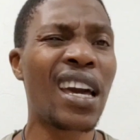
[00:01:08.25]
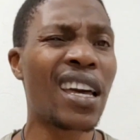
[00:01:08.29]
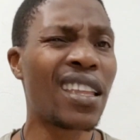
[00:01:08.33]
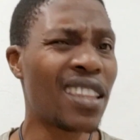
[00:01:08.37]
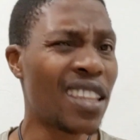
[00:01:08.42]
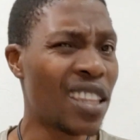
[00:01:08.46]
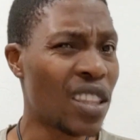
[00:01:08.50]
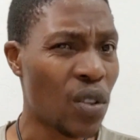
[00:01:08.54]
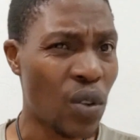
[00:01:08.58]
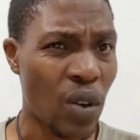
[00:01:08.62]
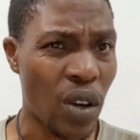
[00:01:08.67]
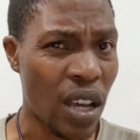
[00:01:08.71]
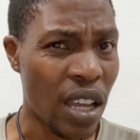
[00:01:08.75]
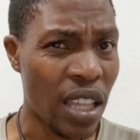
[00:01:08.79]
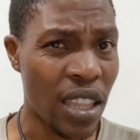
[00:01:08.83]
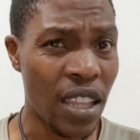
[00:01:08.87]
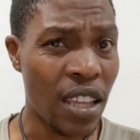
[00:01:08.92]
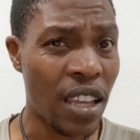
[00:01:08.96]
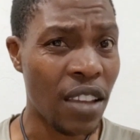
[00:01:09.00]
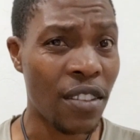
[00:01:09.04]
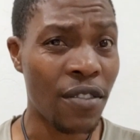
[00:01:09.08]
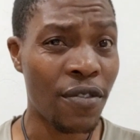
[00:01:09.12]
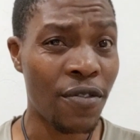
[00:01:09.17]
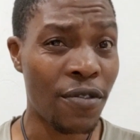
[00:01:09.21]
Then there were
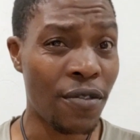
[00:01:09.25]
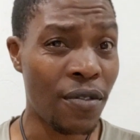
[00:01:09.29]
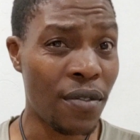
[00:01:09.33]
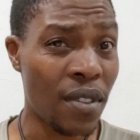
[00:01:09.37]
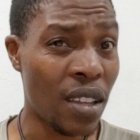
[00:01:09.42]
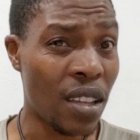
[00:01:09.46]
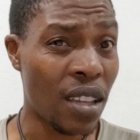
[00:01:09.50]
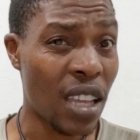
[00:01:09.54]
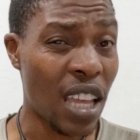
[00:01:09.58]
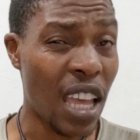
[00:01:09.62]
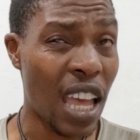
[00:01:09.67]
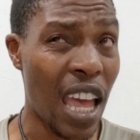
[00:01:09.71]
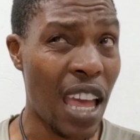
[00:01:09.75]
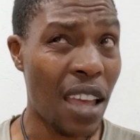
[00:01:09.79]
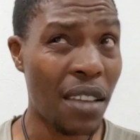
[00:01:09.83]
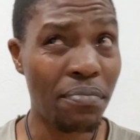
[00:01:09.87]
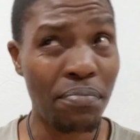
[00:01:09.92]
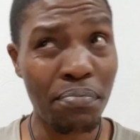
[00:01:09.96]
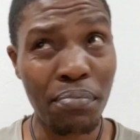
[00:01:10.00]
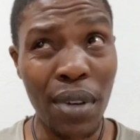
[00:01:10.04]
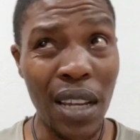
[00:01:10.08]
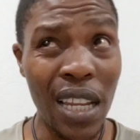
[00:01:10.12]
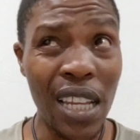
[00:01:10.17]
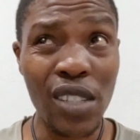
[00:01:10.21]
other
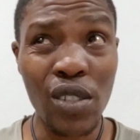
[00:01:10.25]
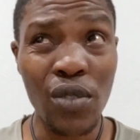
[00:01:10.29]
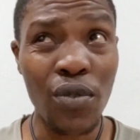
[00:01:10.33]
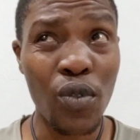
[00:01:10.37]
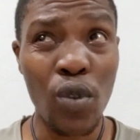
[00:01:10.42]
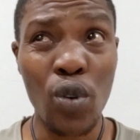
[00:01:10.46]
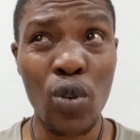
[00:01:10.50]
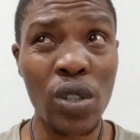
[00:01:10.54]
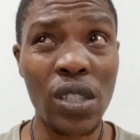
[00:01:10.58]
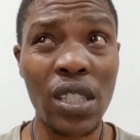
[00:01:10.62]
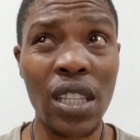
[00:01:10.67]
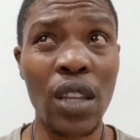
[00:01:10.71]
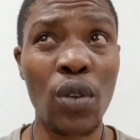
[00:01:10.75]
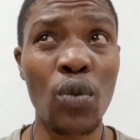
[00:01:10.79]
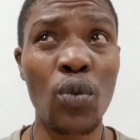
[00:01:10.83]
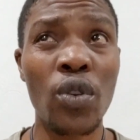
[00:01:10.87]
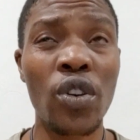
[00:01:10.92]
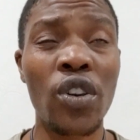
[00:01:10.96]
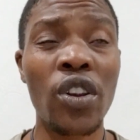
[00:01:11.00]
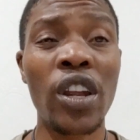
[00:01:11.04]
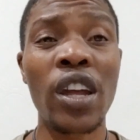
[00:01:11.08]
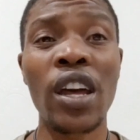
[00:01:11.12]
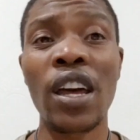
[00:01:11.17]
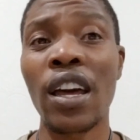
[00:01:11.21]
players, of course, that
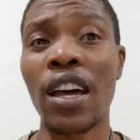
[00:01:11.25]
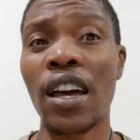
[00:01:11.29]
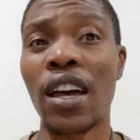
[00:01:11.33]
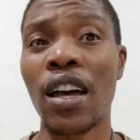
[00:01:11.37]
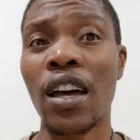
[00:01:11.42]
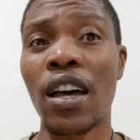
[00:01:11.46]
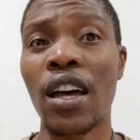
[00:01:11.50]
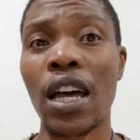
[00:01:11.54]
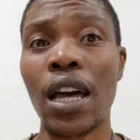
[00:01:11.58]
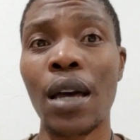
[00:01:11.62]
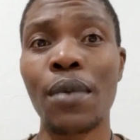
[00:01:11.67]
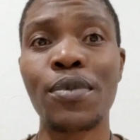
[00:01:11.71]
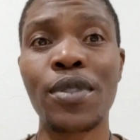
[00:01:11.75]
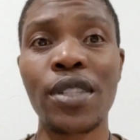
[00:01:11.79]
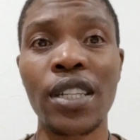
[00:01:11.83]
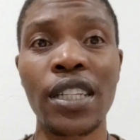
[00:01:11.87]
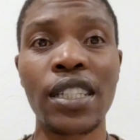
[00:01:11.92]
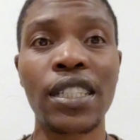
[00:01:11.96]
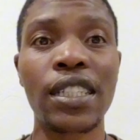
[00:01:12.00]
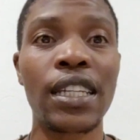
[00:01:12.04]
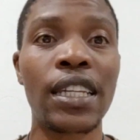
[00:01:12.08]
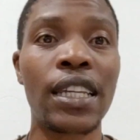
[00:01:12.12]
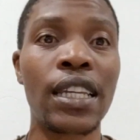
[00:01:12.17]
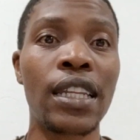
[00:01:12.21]
were
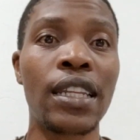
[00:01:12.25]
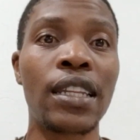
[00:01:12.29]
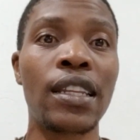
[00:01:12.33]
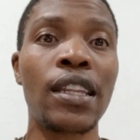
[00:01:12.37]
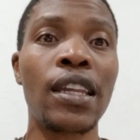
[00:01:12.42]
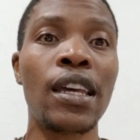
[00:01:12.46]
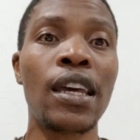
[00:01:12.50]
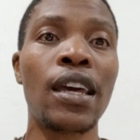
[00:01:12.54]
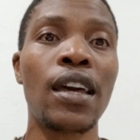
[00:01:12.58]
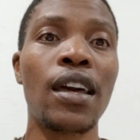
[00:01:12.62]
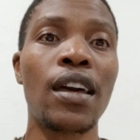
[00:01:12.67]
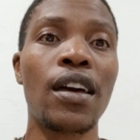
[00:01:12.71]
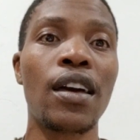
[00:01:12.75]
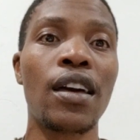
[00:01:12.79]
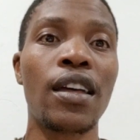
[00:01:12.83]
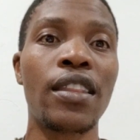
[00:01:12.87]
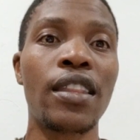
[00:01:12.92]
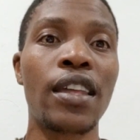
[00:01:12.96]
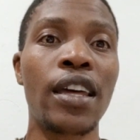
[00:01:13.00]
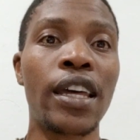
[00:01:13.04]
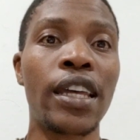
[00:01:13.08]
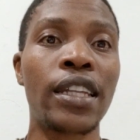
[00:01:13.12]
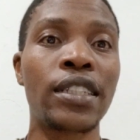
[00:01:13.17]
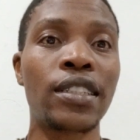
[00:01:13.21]
absent in
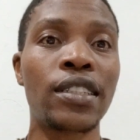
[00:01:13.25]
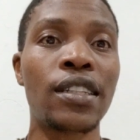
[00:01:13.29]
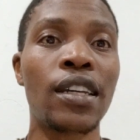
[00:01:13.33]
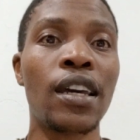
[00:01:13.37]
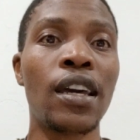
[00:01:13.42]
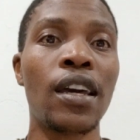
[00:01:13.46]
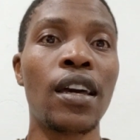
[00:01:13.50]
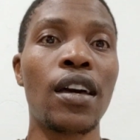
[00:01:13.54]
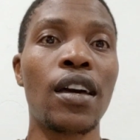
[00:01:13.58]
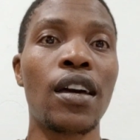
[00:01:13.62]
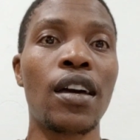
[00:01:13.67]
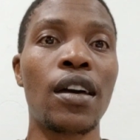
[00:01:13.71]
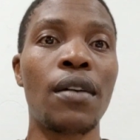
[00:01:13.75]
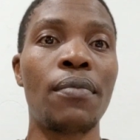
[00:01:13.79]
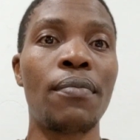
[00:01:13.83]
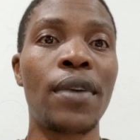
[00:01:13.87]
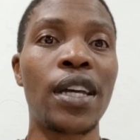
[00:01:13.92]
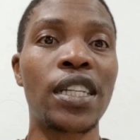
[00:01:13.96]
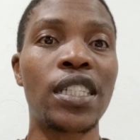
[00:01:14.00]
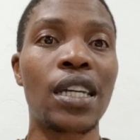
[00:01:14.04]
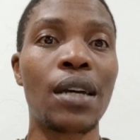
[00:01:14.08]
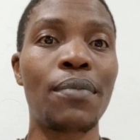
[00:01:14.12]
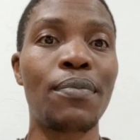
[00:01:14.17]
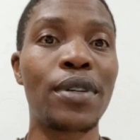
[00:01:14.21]
that
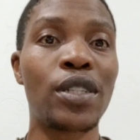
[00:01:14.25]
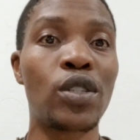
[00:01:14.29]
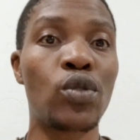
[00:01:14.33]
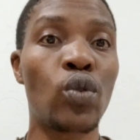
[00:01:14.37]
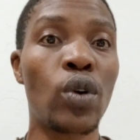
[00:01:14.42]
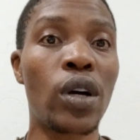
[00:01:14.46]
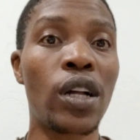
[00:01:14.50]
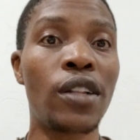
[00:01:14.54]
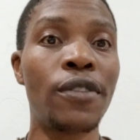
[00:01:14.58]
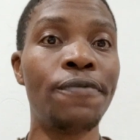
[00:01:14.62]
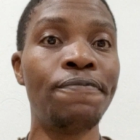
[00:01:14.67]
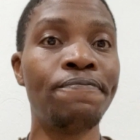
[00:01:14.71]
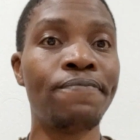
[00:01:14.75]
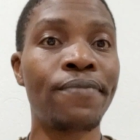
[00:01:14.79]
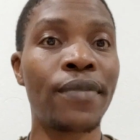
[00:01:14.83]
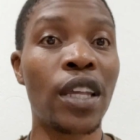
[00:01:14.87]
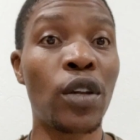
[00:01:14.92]
matchup as well.